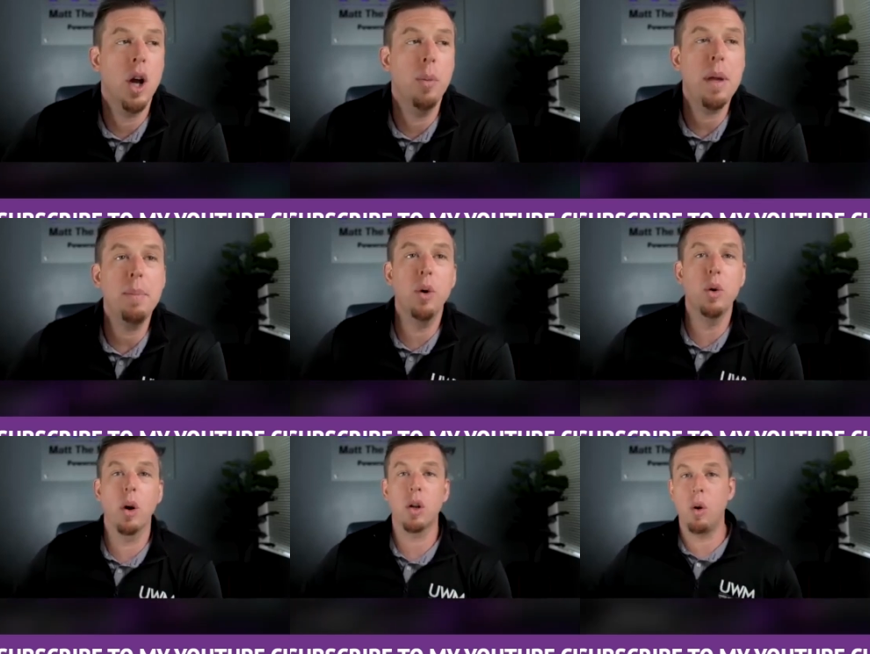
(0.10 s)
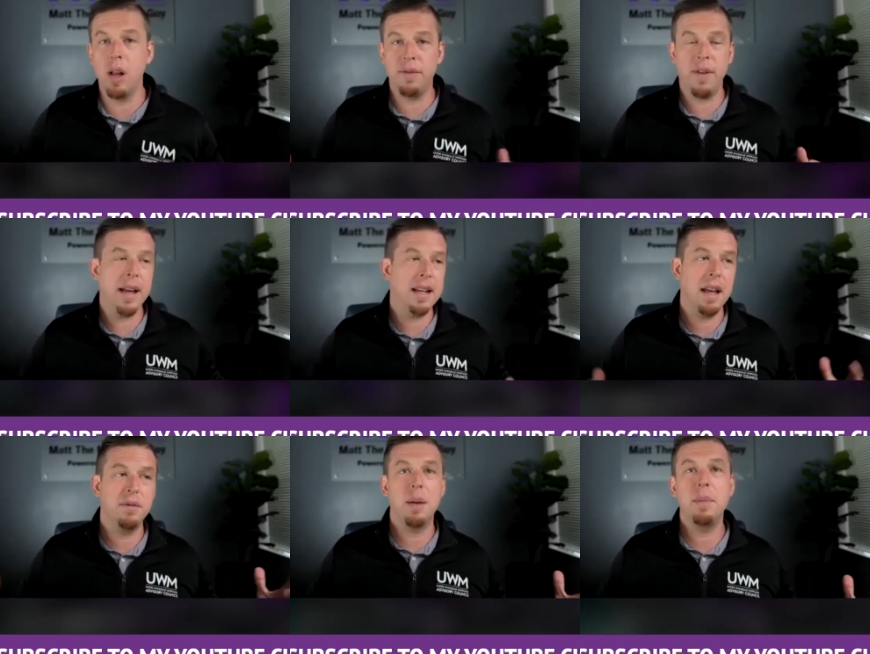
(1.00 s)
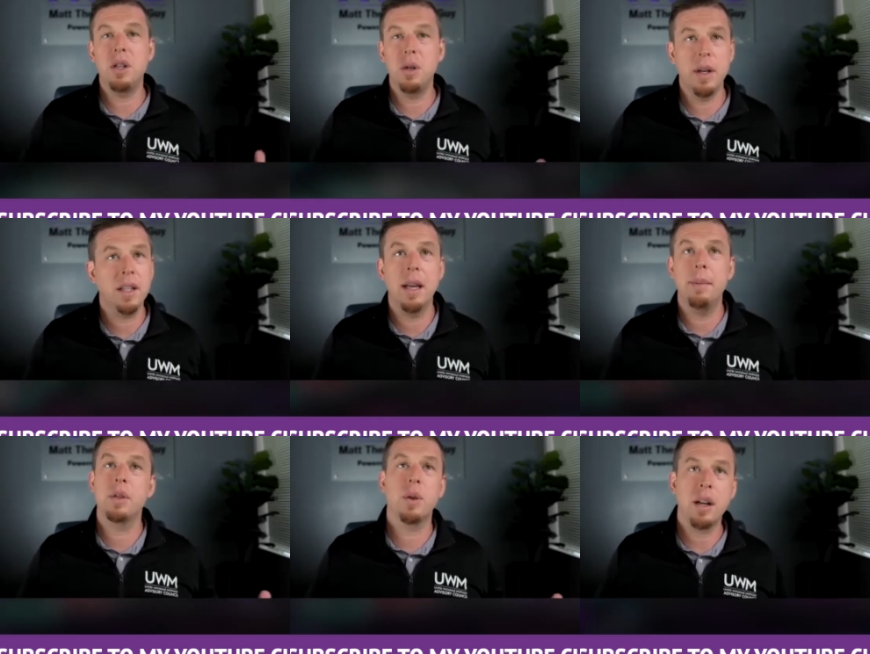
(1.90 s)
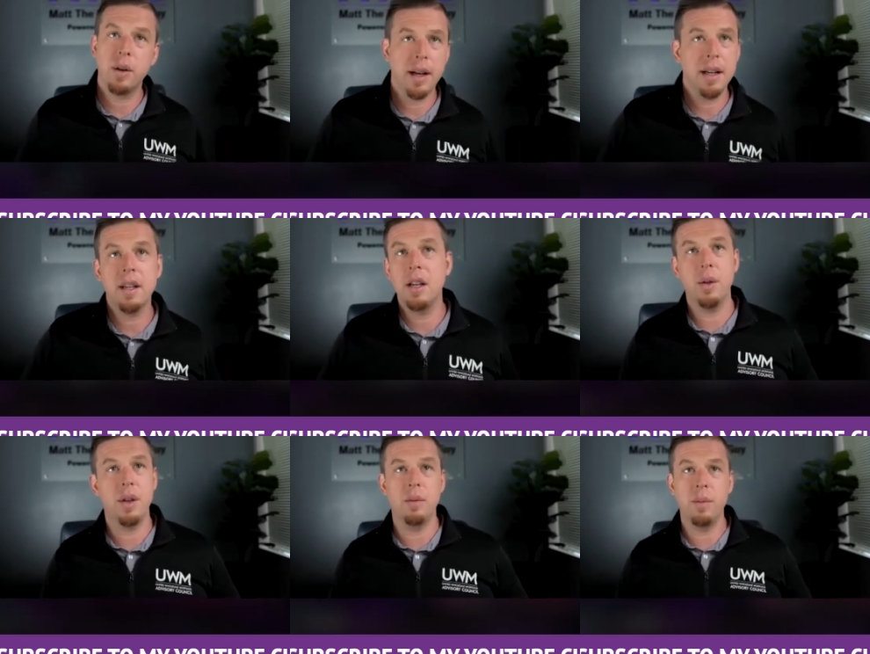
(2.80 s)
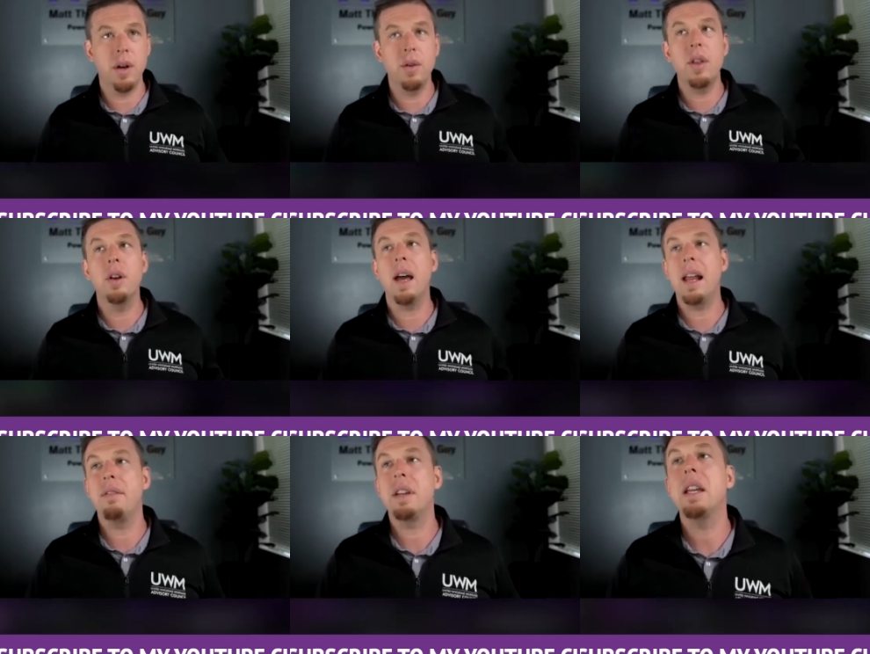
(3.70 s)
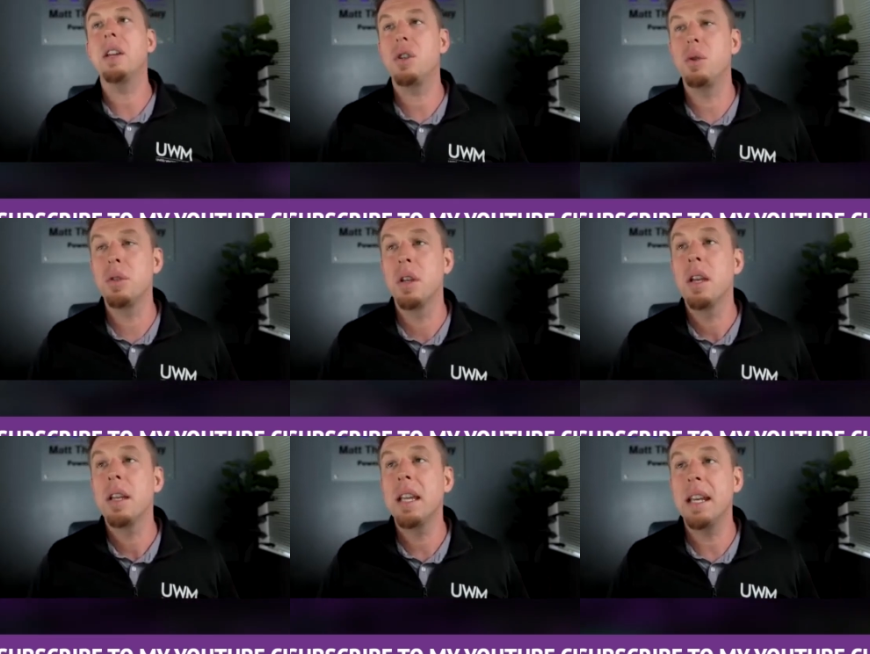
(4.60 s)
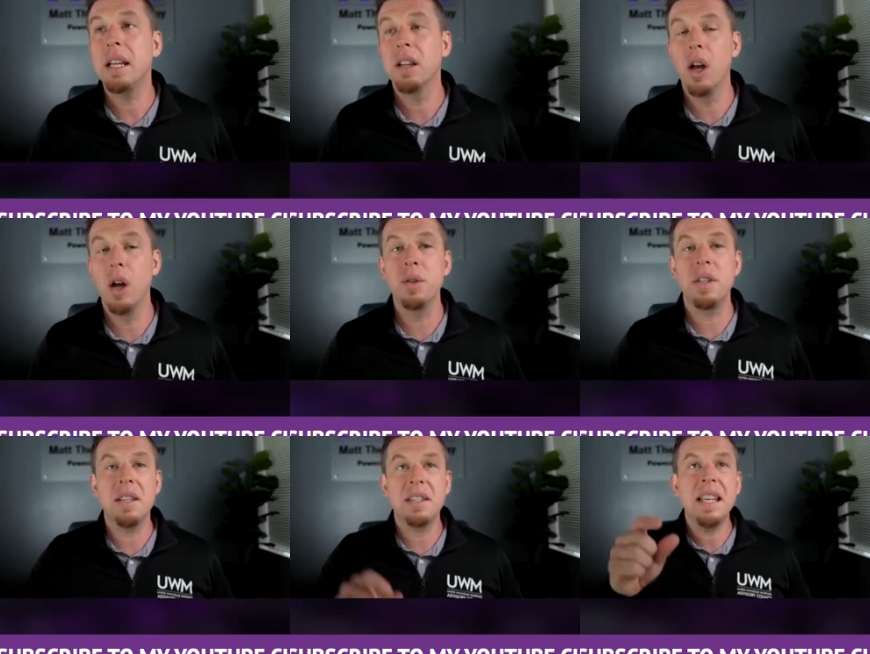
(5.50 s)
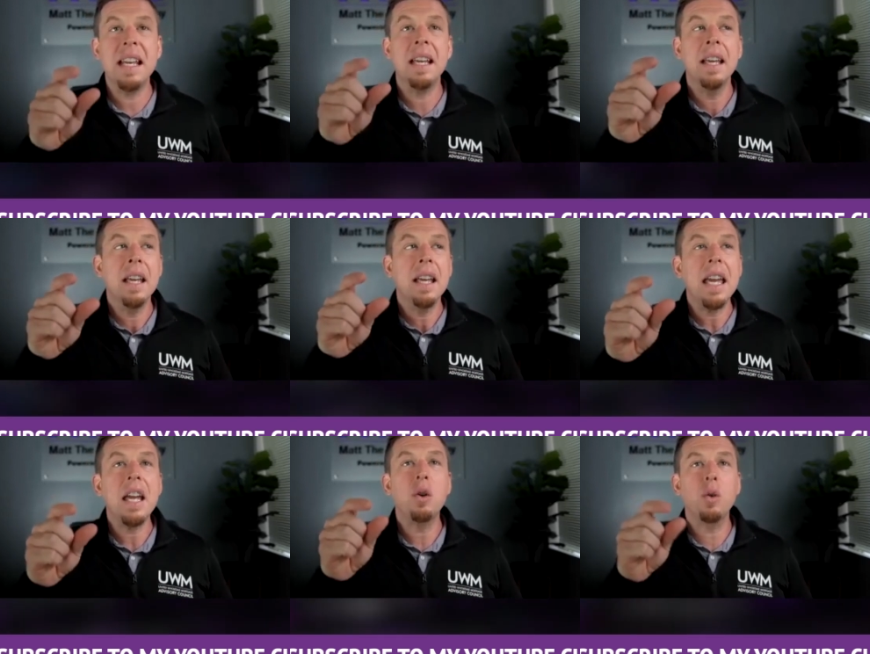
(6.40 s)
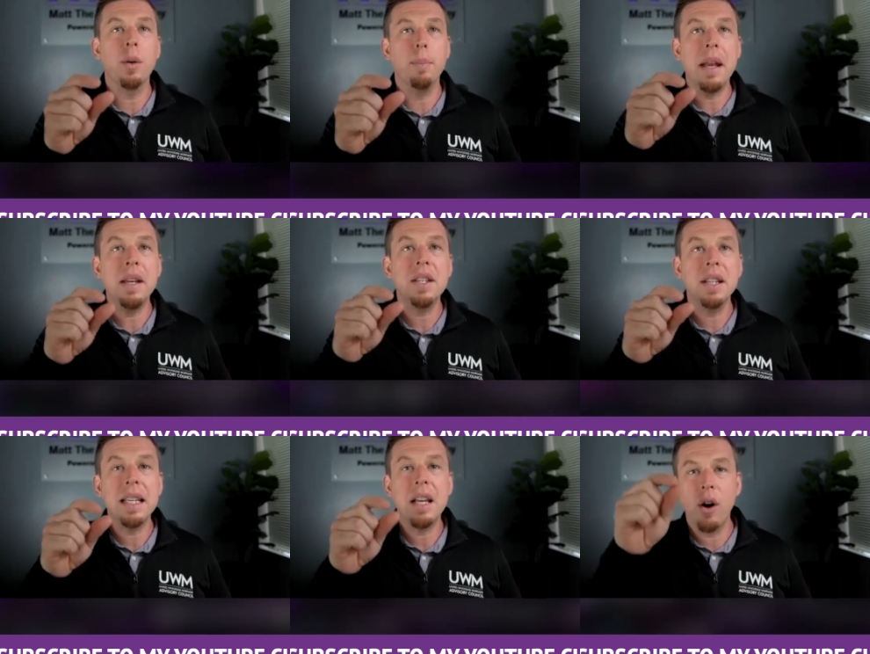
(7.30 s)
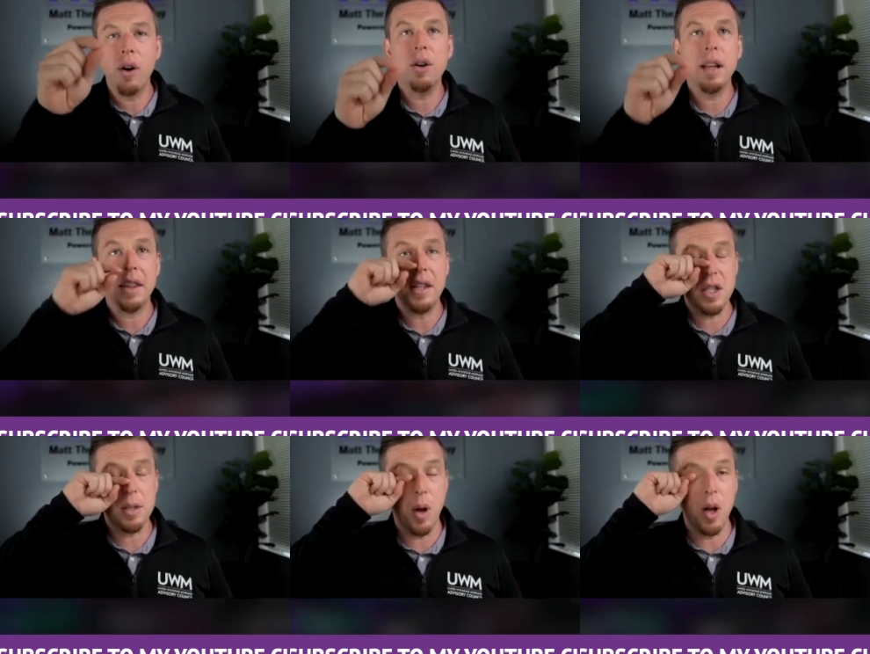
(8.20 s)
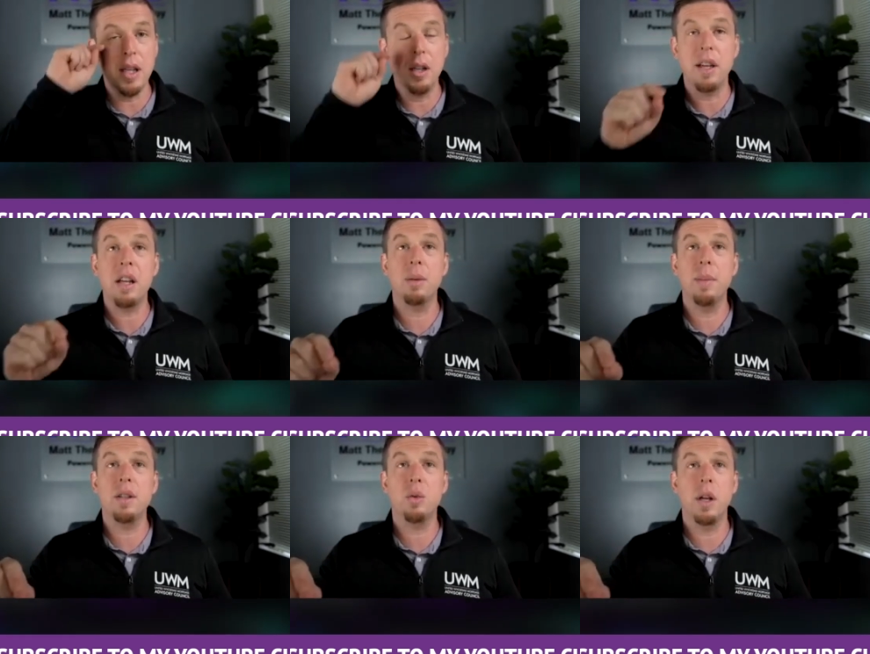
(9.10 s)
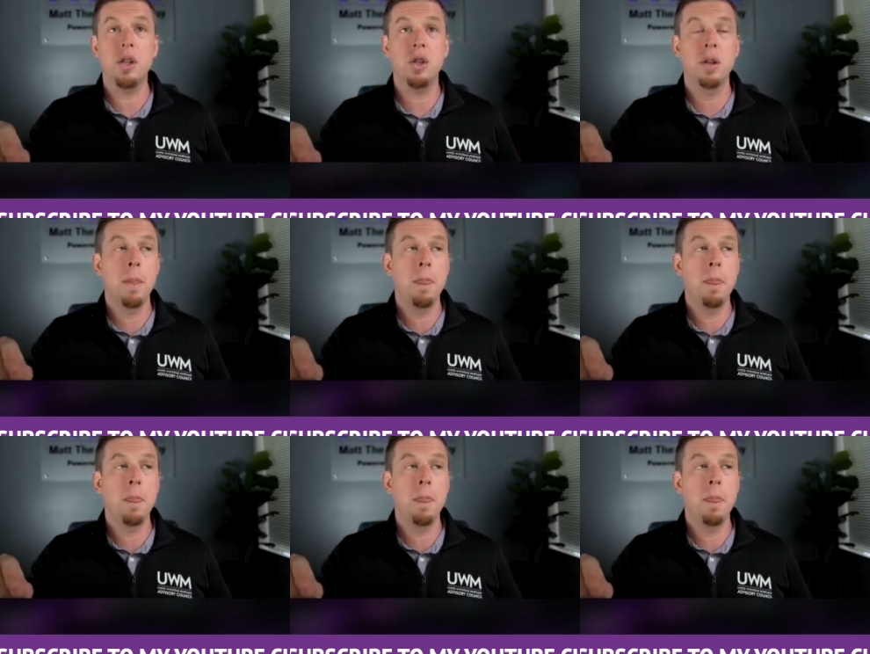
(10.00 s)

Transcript: know, people who are qualified and have W two income and great credit, you know, they're they're they're not having issues getting loans. It's getting incrementally harder, like these small little increments, which